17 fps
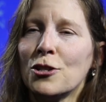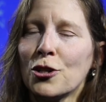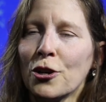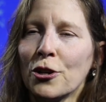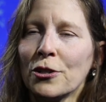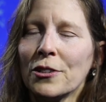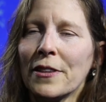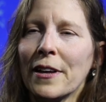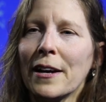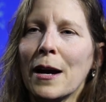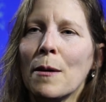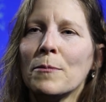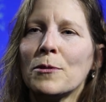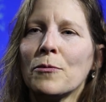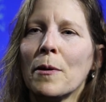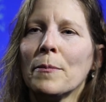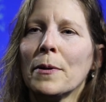journal that
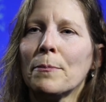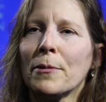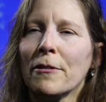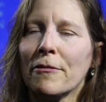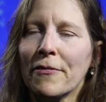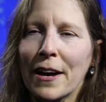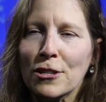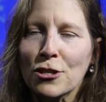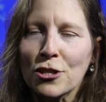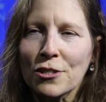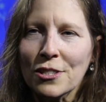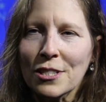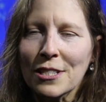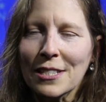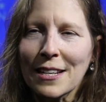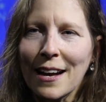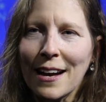comes from a professional
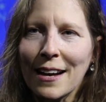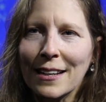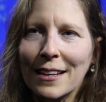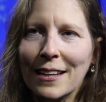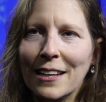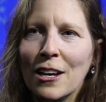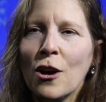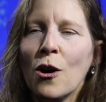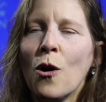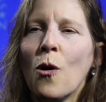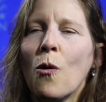society